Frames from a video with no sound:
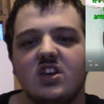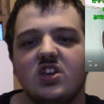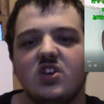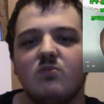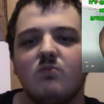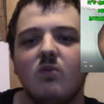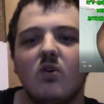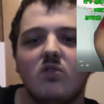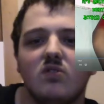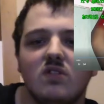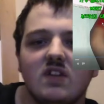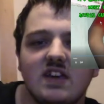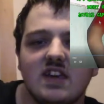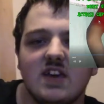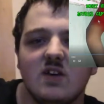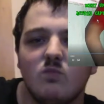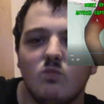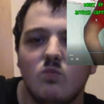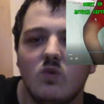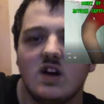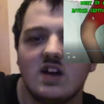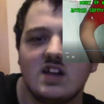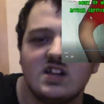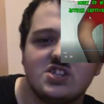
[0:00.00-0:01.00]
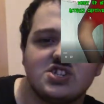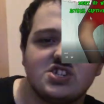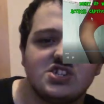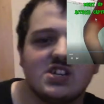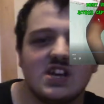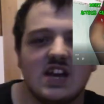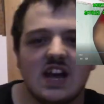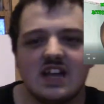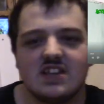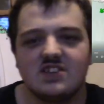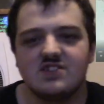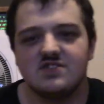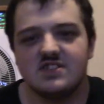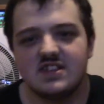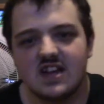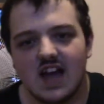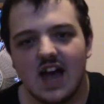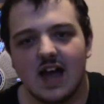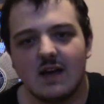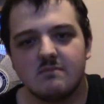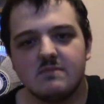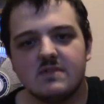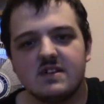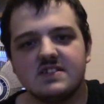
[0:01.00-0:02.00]
You only get one shot, do
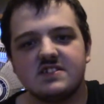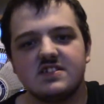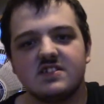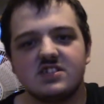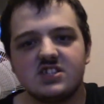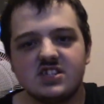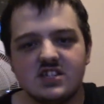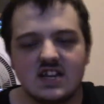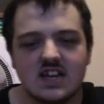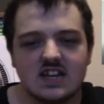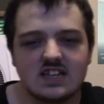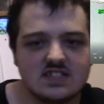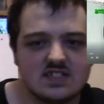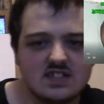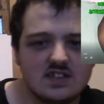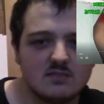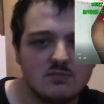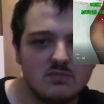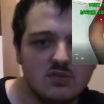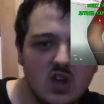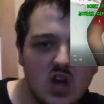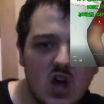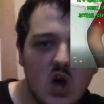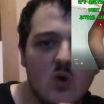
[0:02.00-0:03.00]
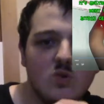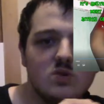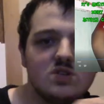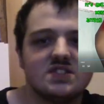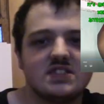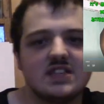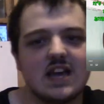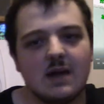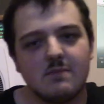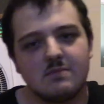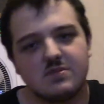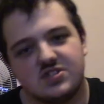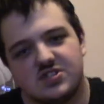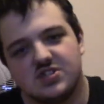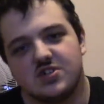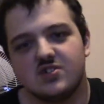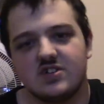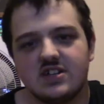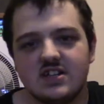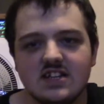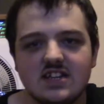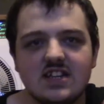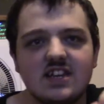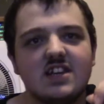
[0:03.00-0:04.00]
not miss your chance to blow. This
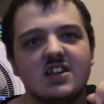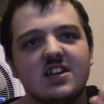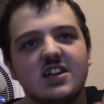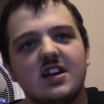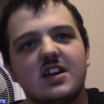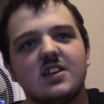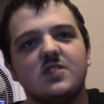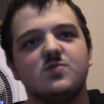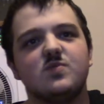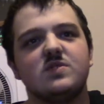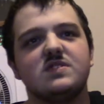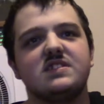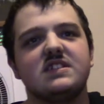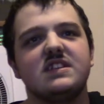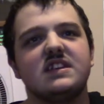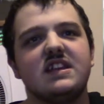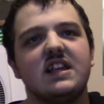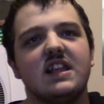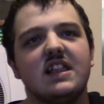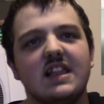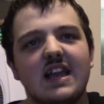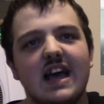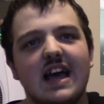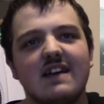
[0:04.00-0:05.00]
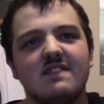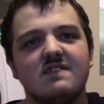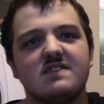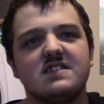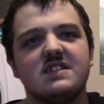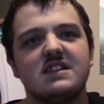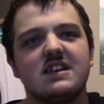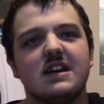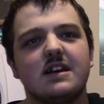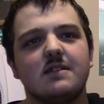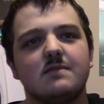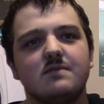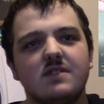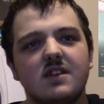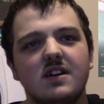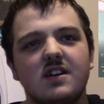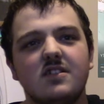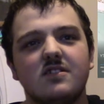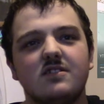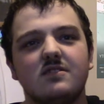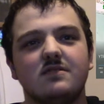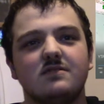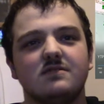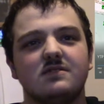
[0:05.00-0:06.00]
opportunity comes once in a lifetime.
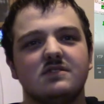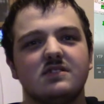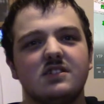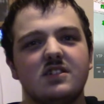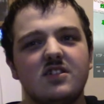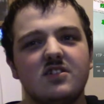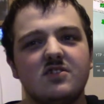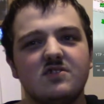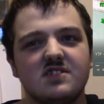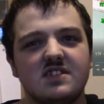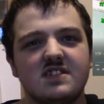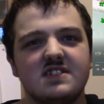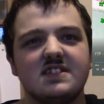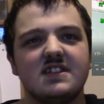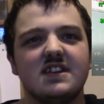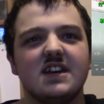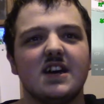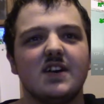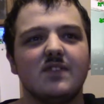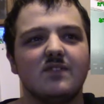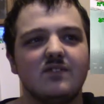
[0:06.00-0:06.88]
No, no, just stop